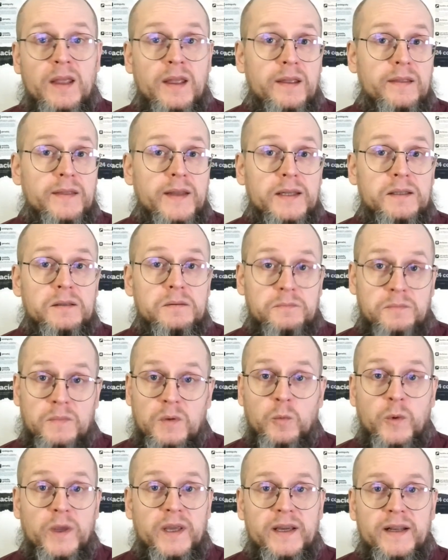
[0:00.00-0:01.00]
that
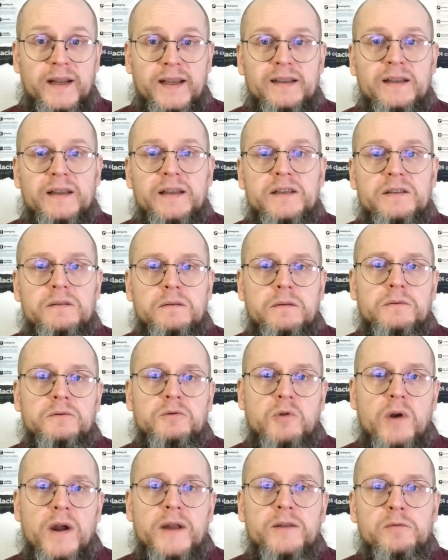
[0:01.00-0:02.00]
we can at least
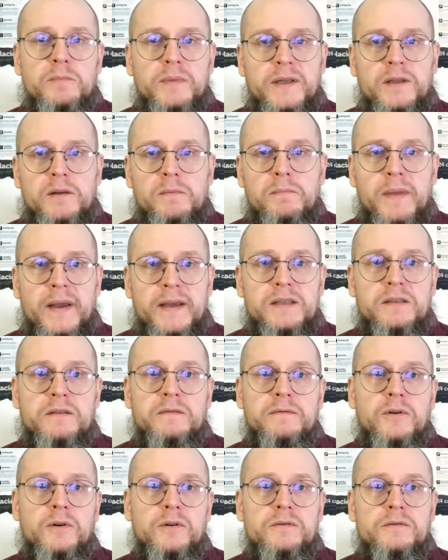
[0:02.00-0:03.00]
try to be the best
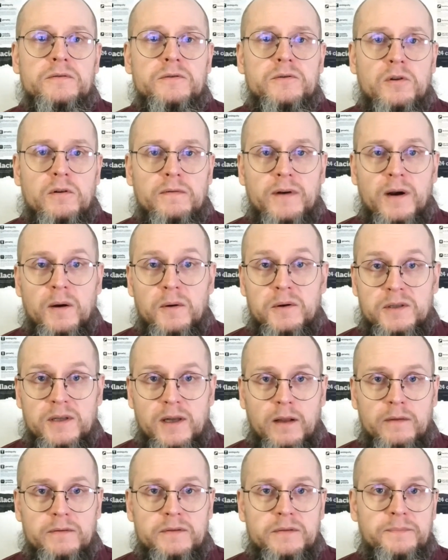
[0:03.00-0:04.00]
versions of
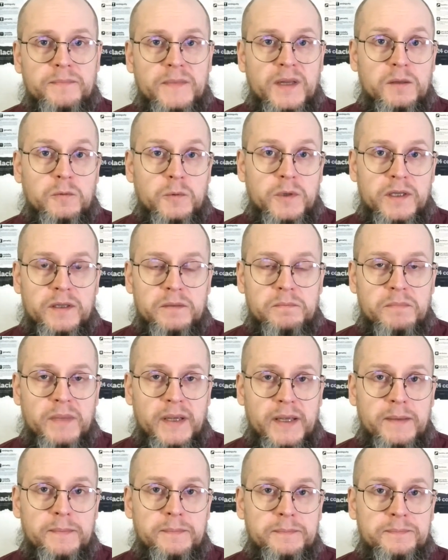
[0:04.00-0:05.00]
ourselves that we can
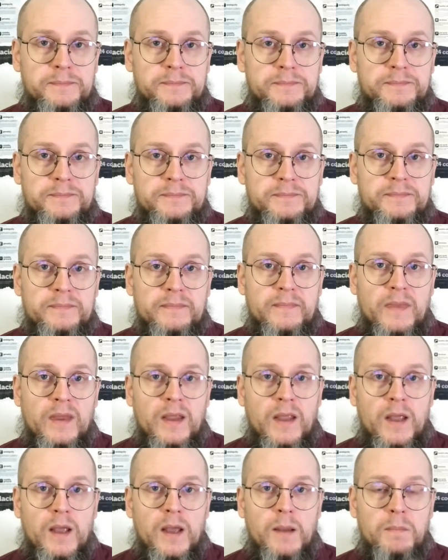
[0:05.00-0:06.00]
be.
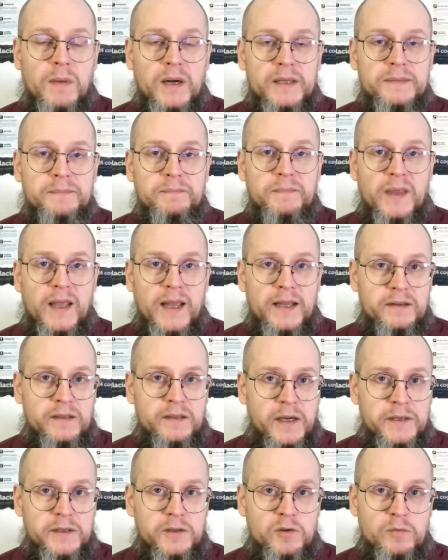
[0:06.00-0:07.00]
But
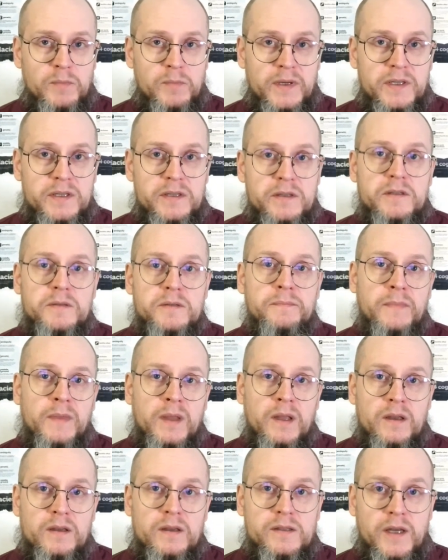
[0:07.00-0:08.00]
anti-humanists,
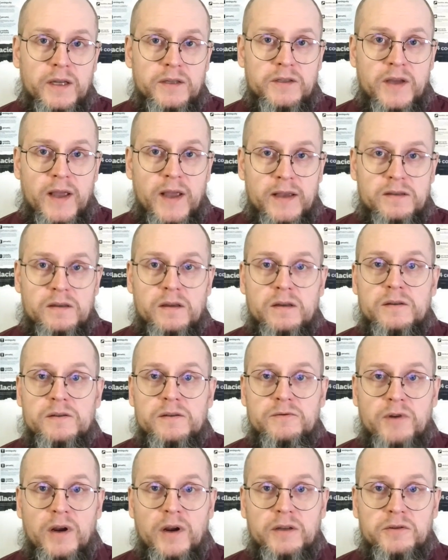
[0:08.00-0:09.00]
such as
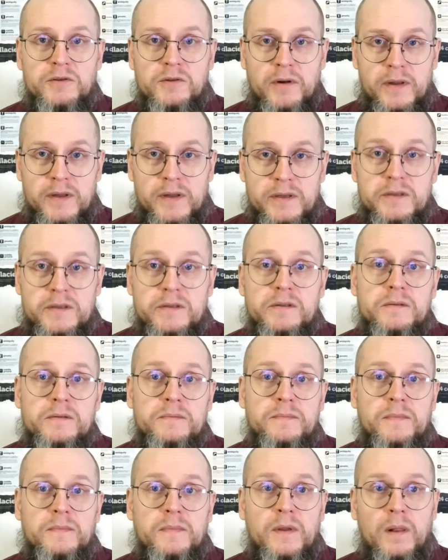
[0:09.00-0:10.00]
structuralists
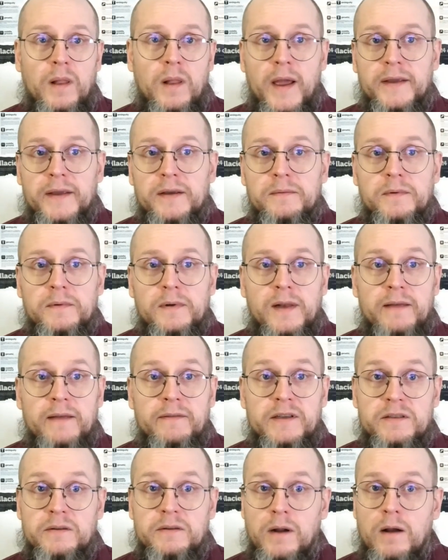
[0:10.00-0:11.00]
like
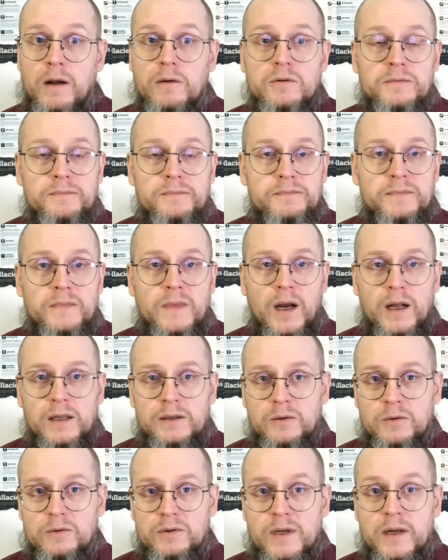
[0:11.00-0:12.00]
Levi-Strauss,
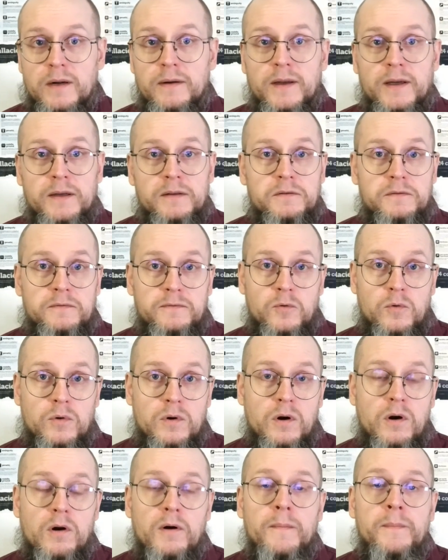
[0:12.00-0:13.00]
Althusser and
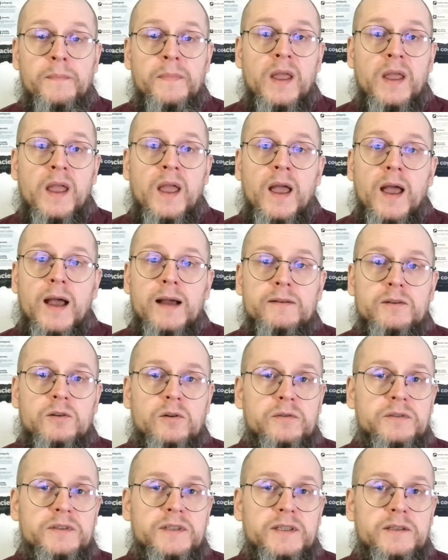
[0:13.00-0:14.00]
Foucault, have
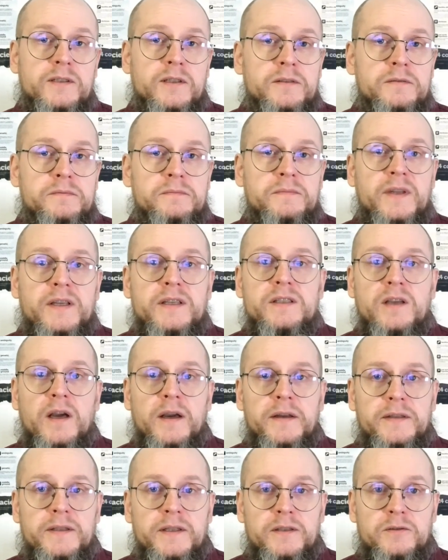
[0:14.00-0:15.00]
considered this
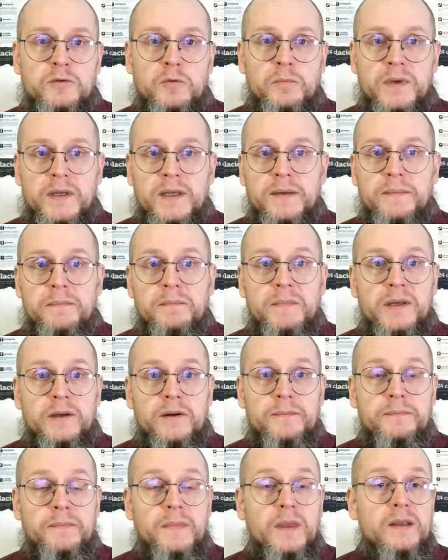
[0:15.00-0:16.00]
idea to be mere
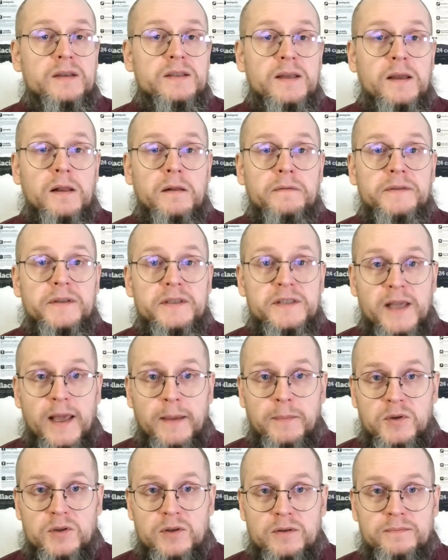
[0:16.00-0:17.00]

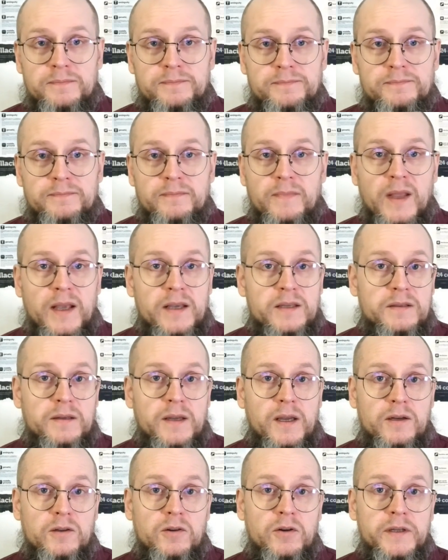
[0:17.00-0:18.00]
self-deception, as
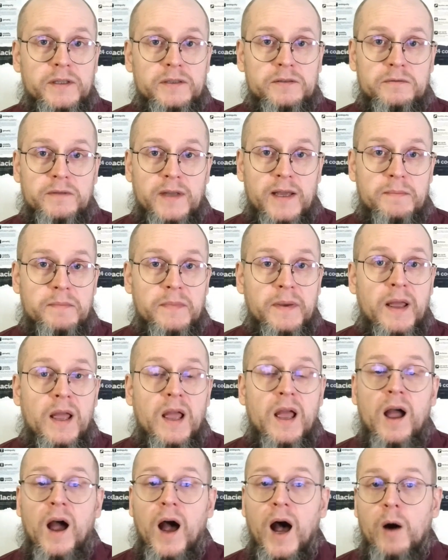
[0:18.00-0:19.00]
according to them,
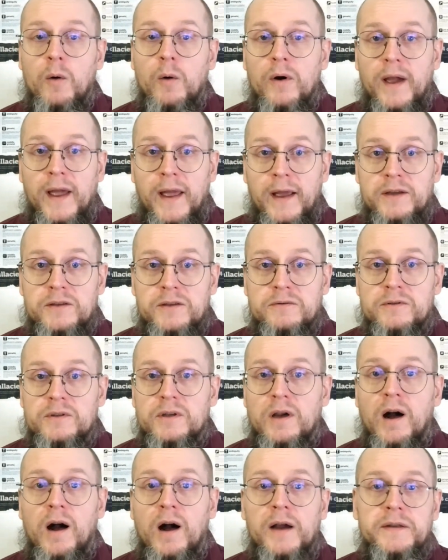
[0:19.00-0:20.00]
our actions
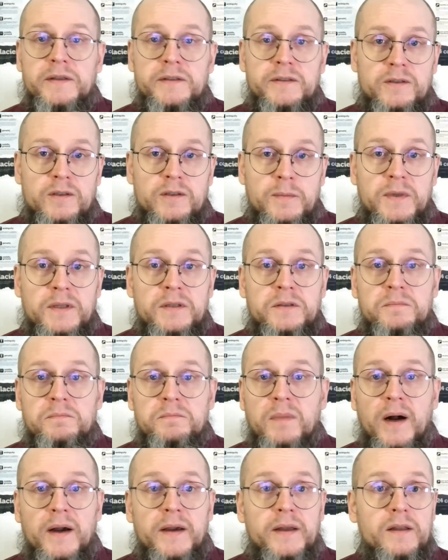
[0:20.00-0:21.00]
are determined
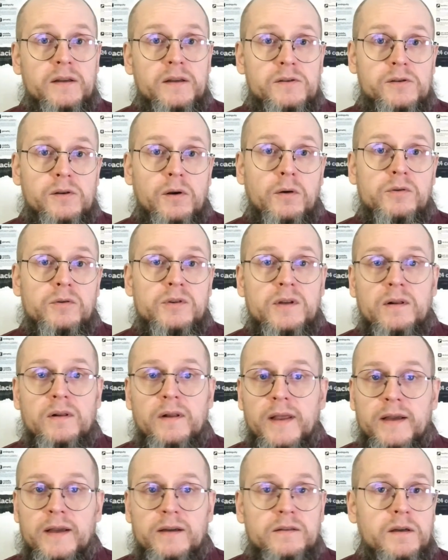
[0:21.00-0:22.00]
by social,
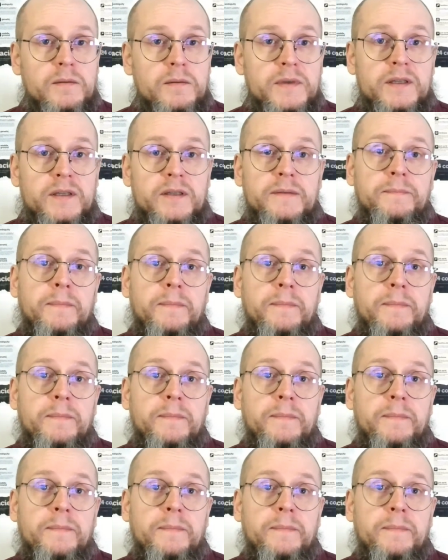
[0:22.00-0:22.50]
economic